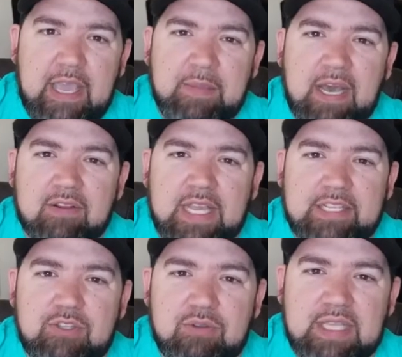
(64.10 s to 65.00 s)
came out in
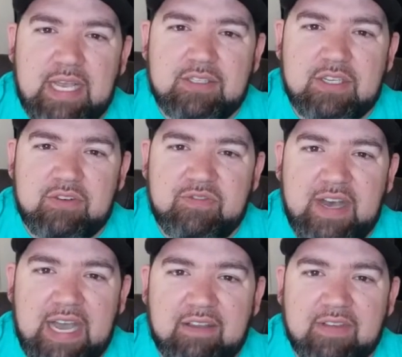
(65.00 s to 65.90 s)
like two thousand
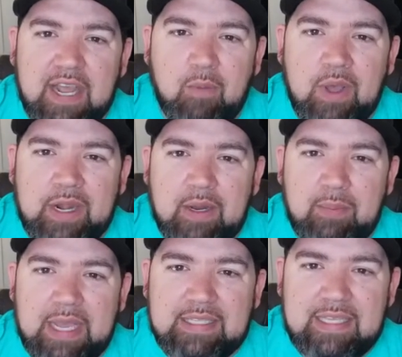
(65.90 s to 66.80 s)
five, and I wanted
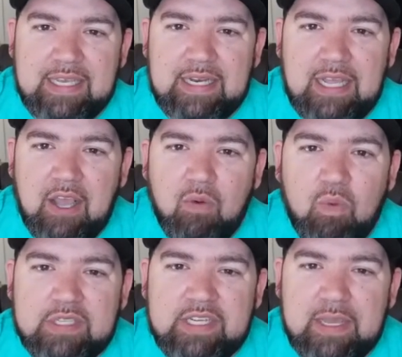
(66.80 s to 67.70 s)
it back then.
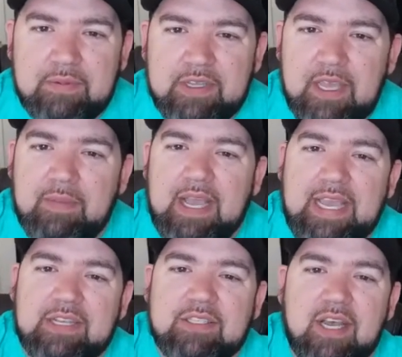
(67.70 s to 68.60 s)
Wasn't able to get
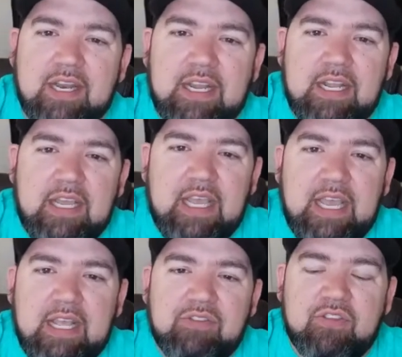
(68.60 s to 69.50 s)
my hands on it,
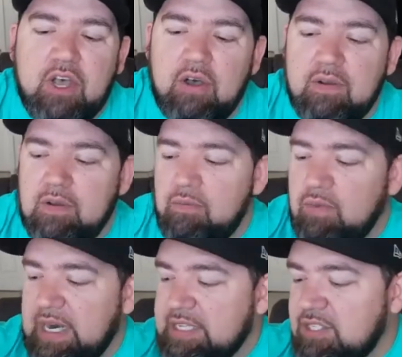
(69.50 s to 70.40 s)
and so
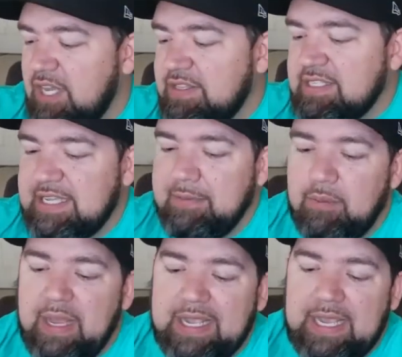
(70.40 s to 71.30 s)
when I saw these
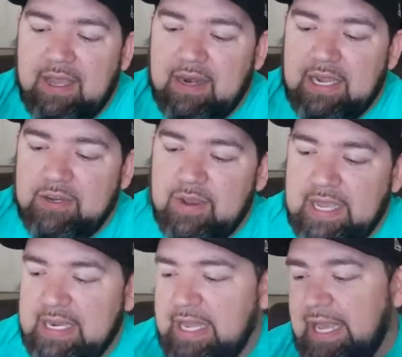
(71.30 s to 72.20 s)
coming back out, I knew
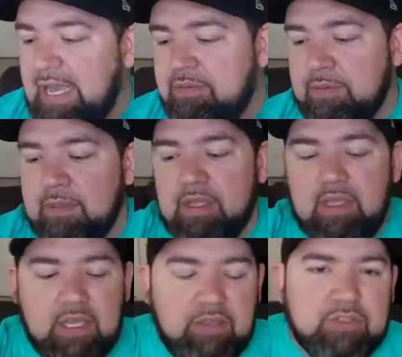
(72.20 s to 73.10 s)
I had to have them.
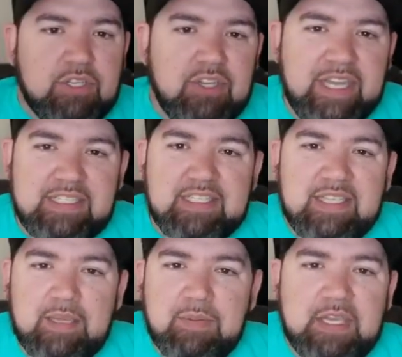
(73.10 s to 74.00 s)
It was a crazy
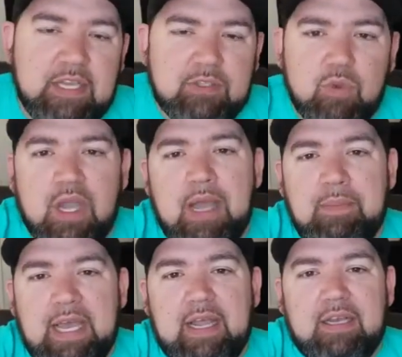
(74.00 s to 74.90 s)
thing because where
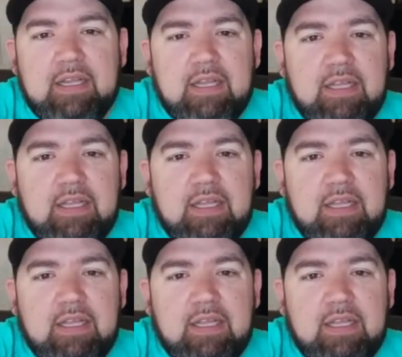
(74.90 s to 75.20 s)
I'm at,